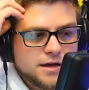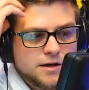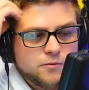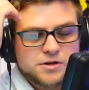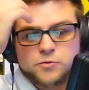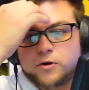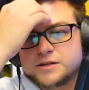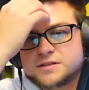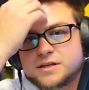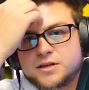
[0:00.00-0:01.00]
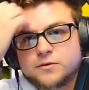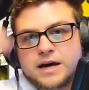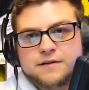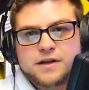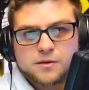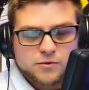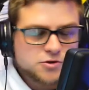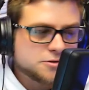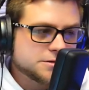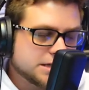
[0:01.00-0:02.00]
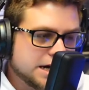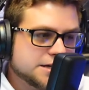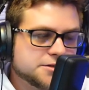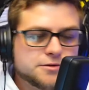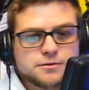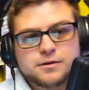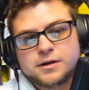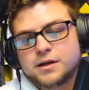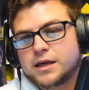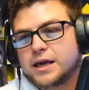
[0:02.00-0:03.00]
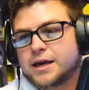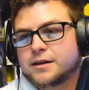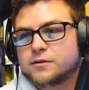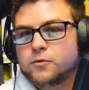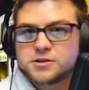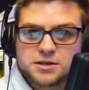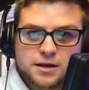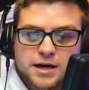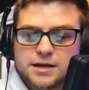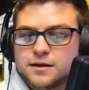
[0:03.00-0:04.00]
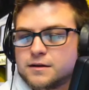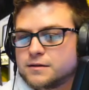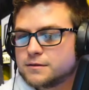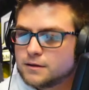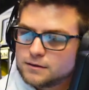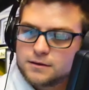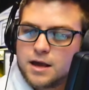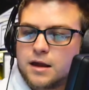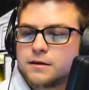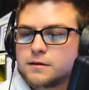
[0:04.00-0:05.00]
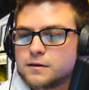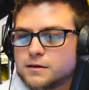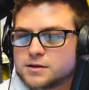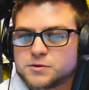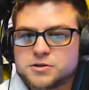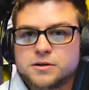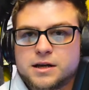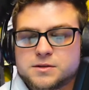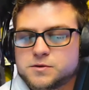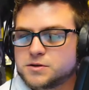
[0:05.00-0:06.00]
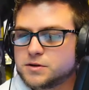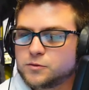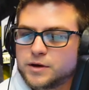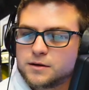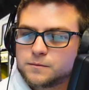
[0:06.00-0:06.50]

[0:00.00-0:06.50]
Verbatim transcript: which ones that you have that emotional tie to and ones you like hey that's what you that's what you do man